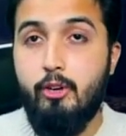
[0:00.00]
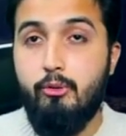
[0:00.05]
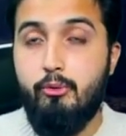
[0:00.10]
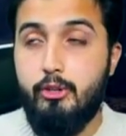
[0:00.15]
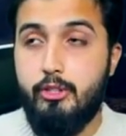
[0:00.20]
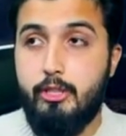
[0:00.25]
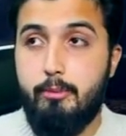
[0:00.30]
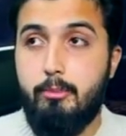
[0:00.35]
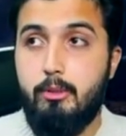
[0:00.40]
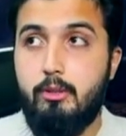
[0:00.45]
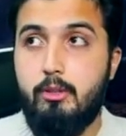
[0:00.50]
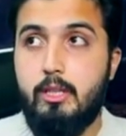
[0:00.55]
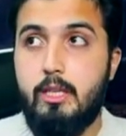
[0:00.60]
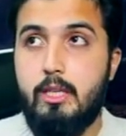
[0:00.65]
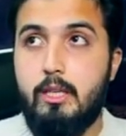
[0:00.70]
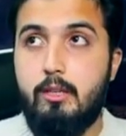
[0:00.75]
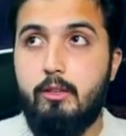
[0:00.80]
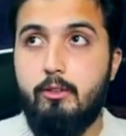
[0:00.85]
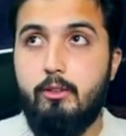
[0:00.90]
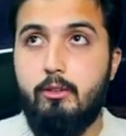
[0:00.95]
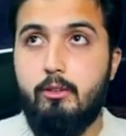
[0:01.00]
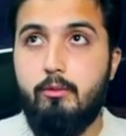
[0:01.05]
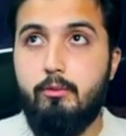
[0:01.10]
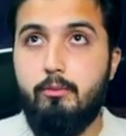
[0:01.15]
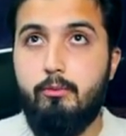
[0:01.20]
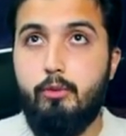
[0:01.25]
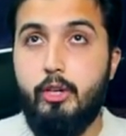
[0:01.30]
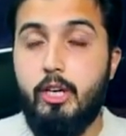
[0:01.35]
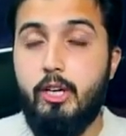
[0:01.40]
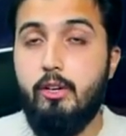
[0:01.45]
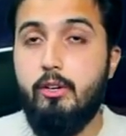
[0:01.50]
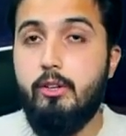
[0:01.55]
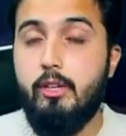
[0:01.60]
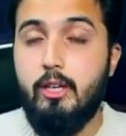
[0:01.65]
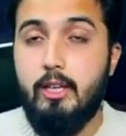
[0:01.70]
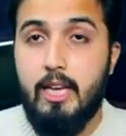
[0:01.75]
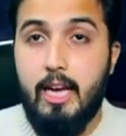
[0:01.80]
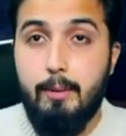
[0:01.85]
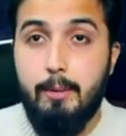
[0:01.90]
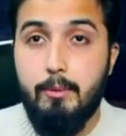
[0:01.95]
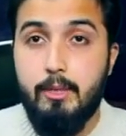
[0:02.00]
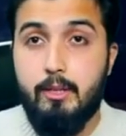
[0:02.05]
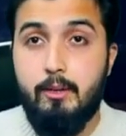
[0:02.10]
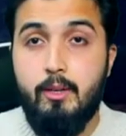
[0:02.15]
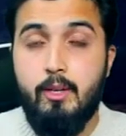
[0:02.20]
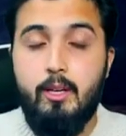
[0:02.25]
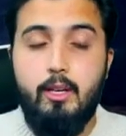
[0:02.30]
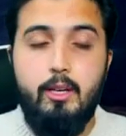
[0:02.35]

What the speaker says: For example, the working on the climate,